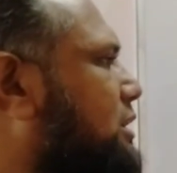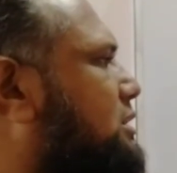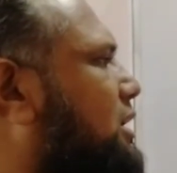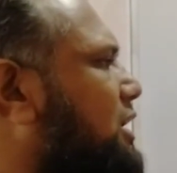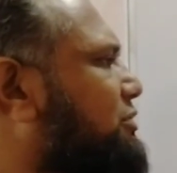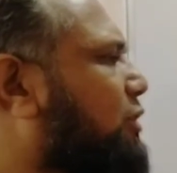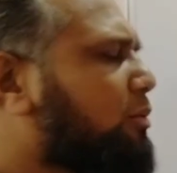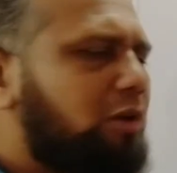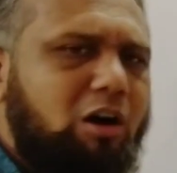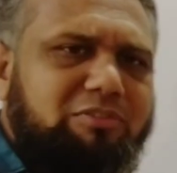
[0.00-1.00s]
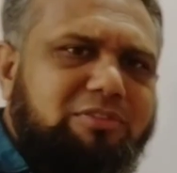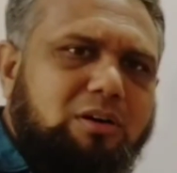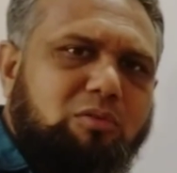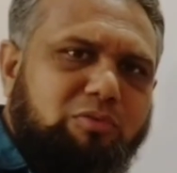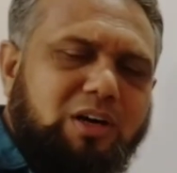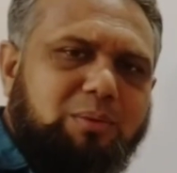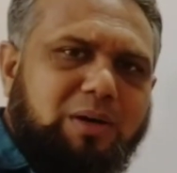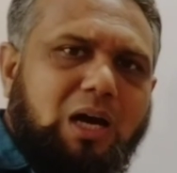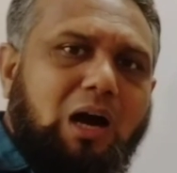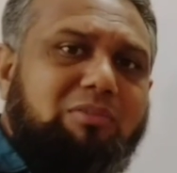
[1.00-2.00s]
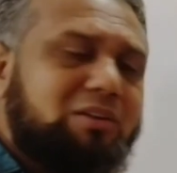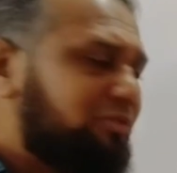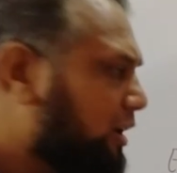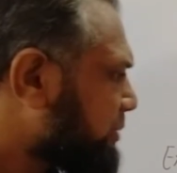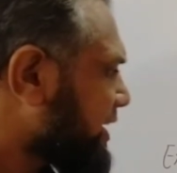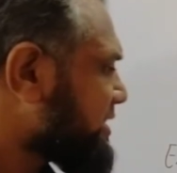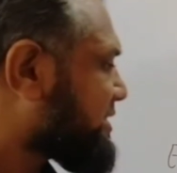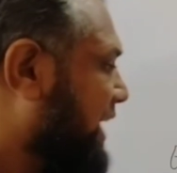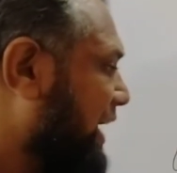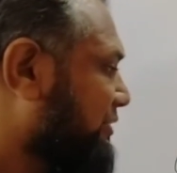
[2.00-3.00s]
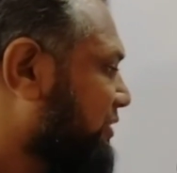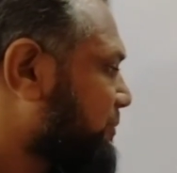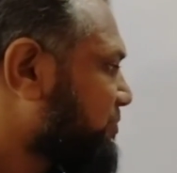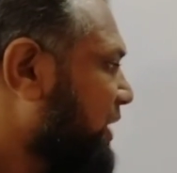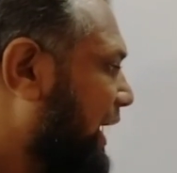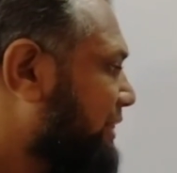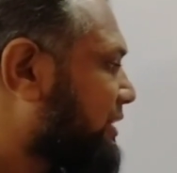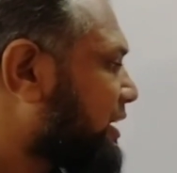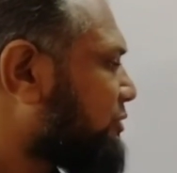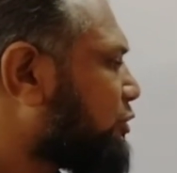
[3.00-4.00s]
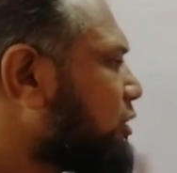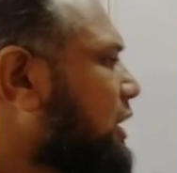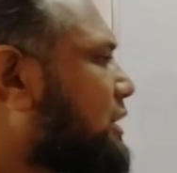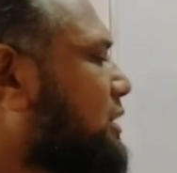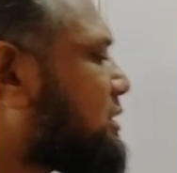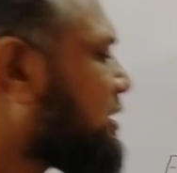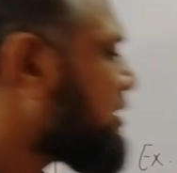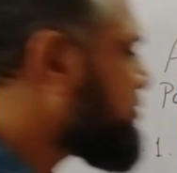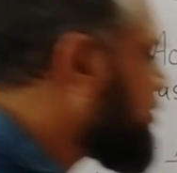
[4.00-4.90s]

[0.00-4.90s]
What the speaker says: the third form of verb, our verb is gave, and therefore the third